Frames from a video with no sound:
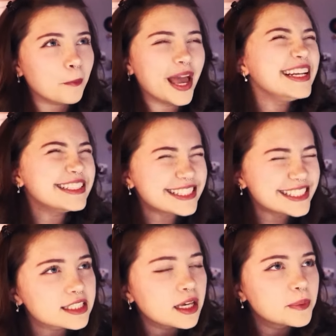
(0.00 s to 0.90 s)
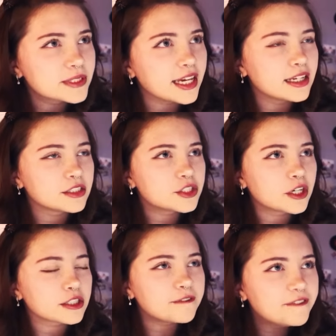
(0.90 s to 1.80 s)
and he sticks up his hand and
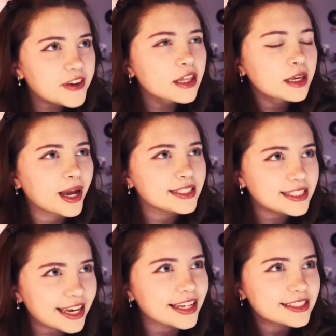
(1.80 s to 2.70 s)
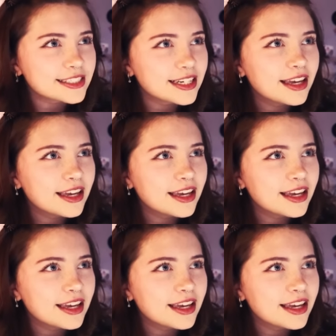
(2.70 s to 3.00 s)
starts feeling my tits.